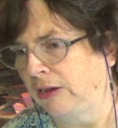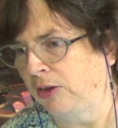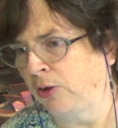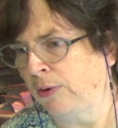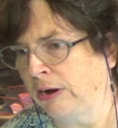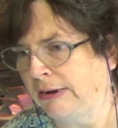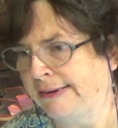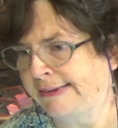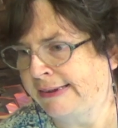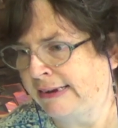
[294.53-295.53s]
Greer
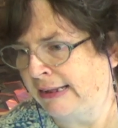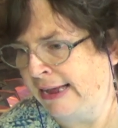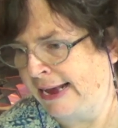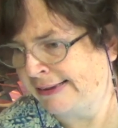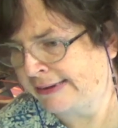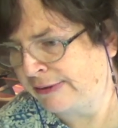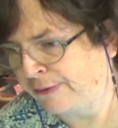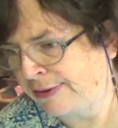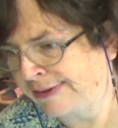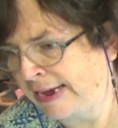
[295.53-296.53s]
is in Alaska
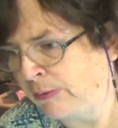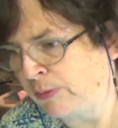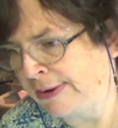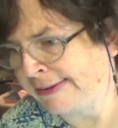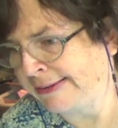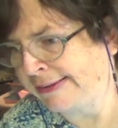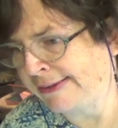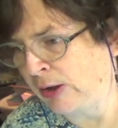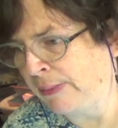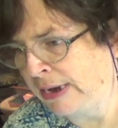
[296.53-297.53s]
for the same reason
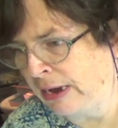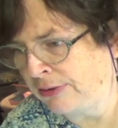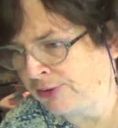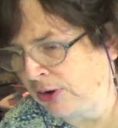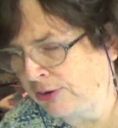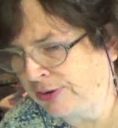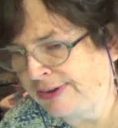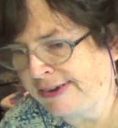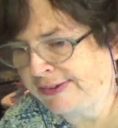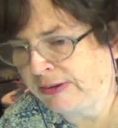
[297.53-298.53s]
so many others are, to
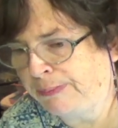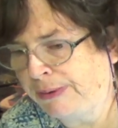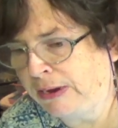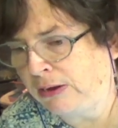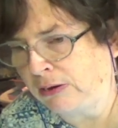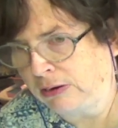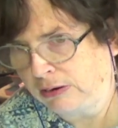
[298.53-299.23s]
disappear.